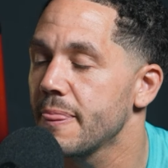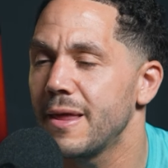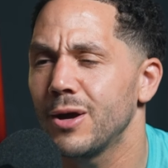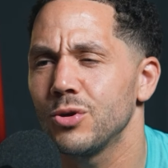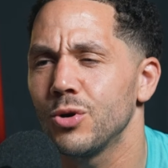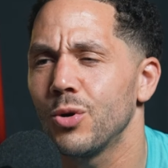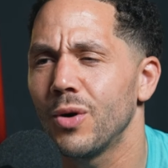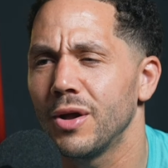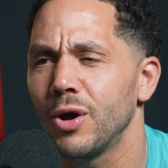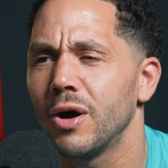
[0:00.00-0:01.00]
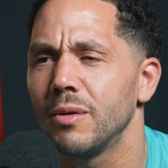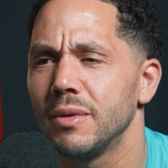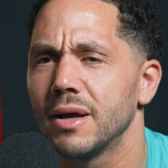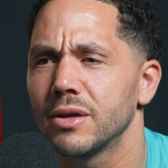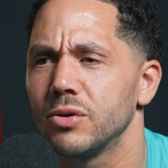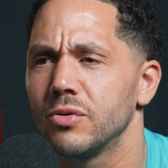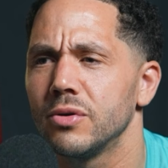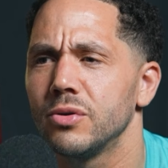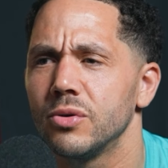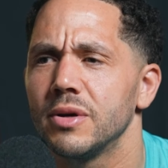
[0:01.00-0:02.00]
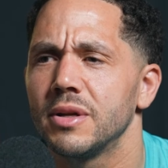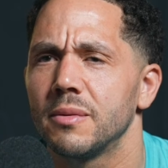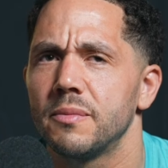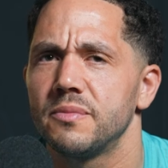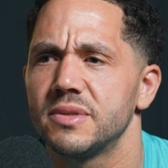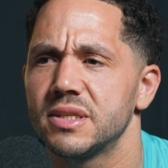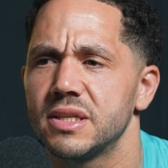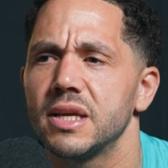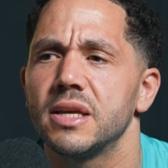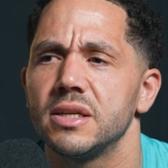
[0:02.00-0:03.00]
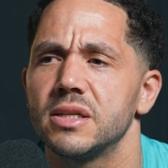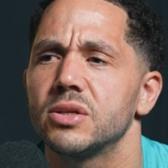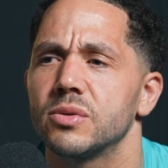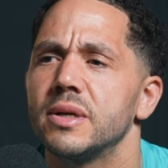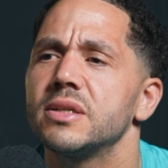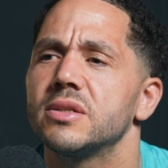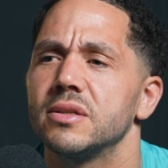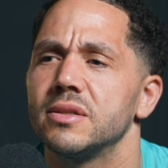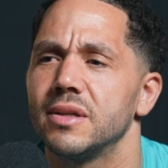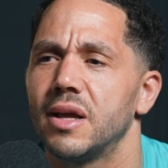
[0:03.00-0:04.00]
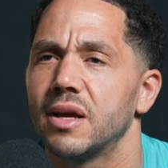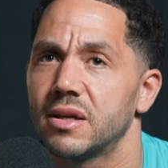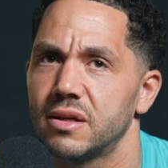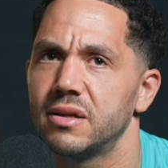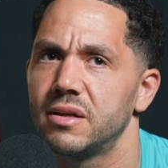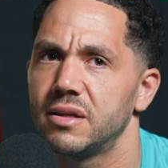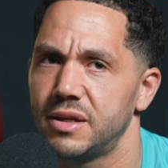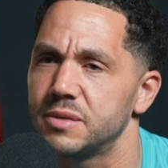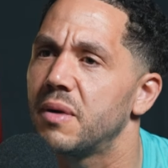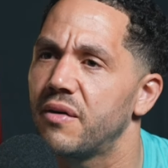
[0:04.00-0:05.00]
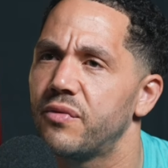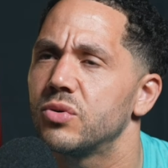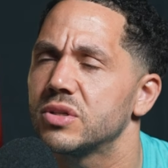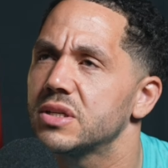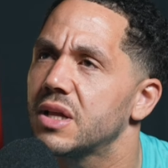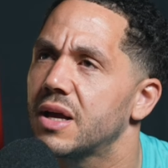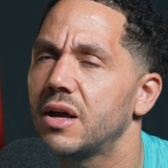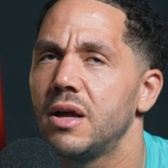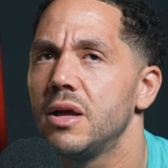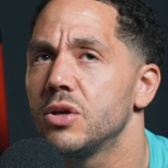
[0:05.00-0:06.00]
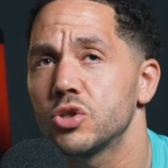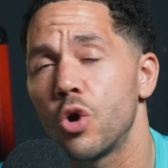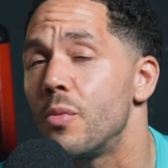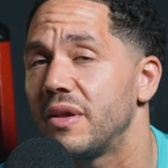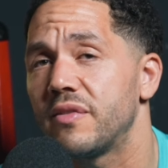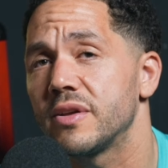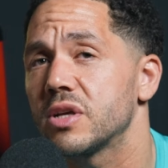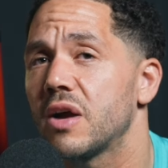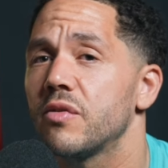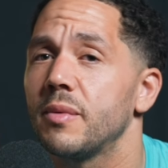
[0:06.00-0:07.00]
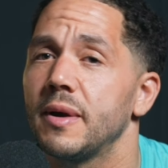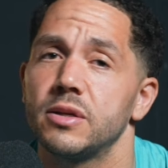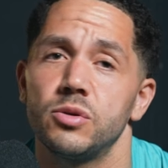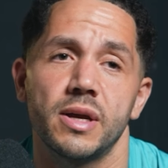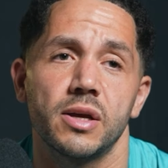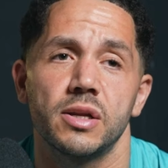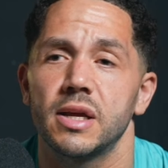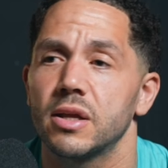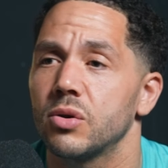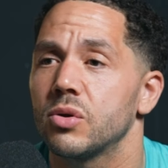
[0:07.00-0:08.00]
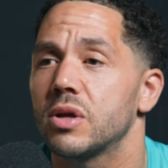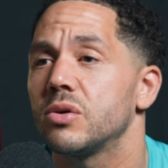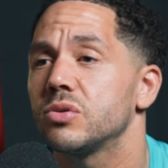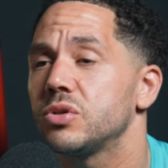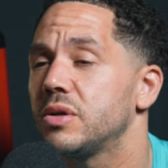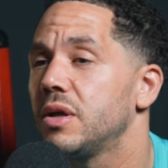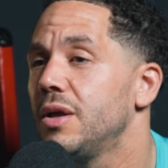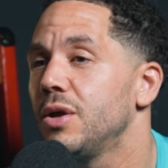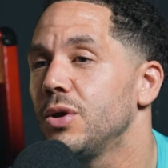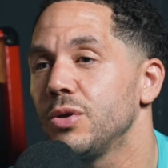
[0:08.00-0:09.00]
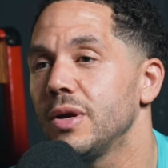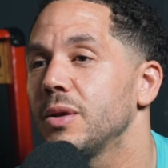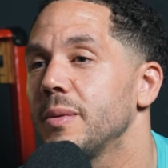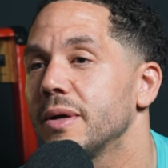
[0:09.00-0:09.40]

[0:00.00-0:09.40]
now you've got one arm. Like, you're in a sticky situation. Like, is my thoughts. It's like, so many things are going through my head. You ain't going to get no girls. You ain't going to...